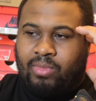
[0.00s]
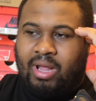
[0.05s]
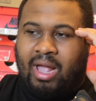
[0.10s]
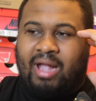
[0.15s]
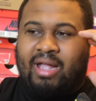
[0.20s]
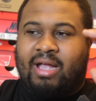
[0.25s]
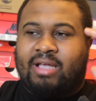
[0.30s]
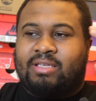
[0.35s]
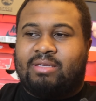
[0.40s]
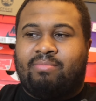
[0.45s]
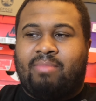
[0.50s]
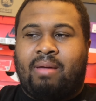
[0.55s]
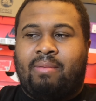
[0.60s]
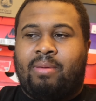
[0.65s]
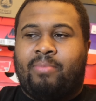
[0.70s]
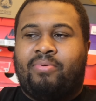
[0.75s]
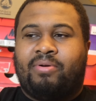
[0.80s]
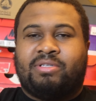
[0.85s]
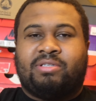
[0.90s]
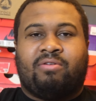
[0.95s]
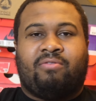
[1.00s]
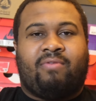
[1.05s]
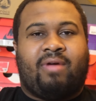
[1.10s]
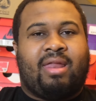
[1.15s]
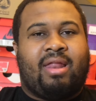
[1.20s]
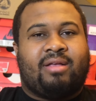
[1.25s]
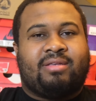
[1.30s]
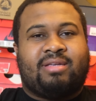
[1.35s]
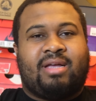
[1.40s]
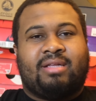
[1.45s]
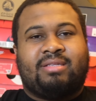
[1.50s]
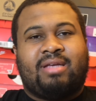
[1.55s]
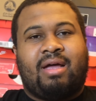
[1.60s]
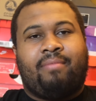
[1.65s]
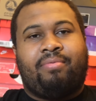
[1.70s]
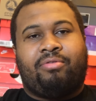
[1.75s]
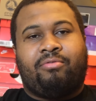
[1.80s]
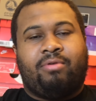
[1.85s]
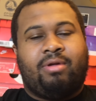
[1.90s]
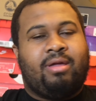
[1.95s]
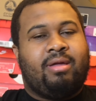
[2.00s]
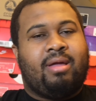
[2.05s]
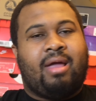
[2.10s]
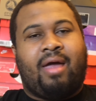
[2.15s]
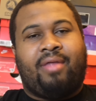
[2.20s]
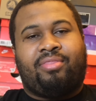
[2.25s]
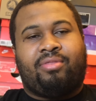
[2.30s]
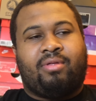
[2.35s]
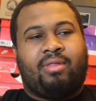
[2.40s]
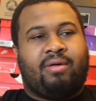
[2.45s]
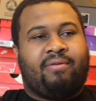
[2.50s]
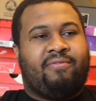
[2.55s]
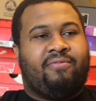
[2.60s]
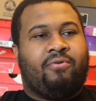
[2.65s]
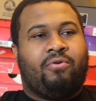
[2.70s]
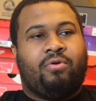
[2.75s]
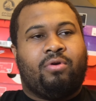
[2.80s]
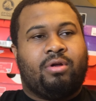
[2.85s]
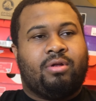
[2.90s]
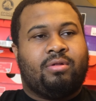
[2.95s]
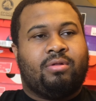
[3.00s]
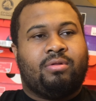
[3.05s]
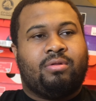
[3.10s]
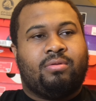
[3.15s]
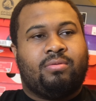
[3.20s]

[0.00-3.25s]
I guess it might be pushing right outside top three after like four,